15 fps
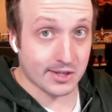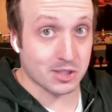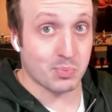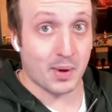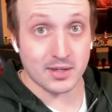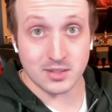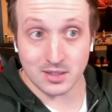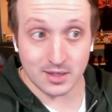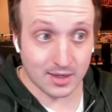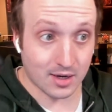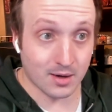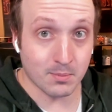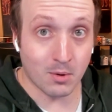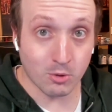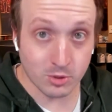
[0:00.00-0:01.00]
expecting to get
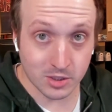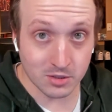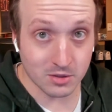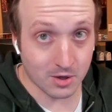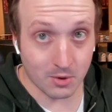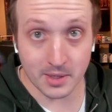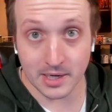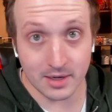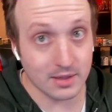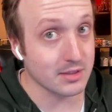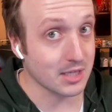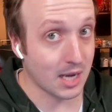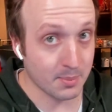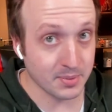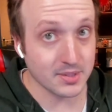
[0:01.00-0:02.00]
emotional going into
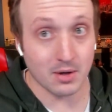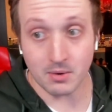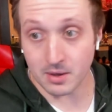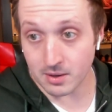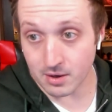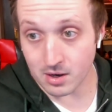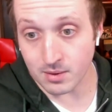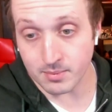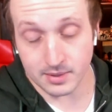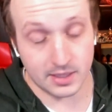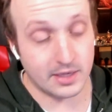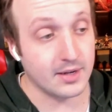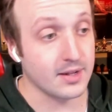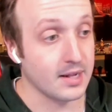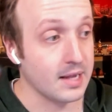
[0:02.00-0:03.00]
this episode at all, but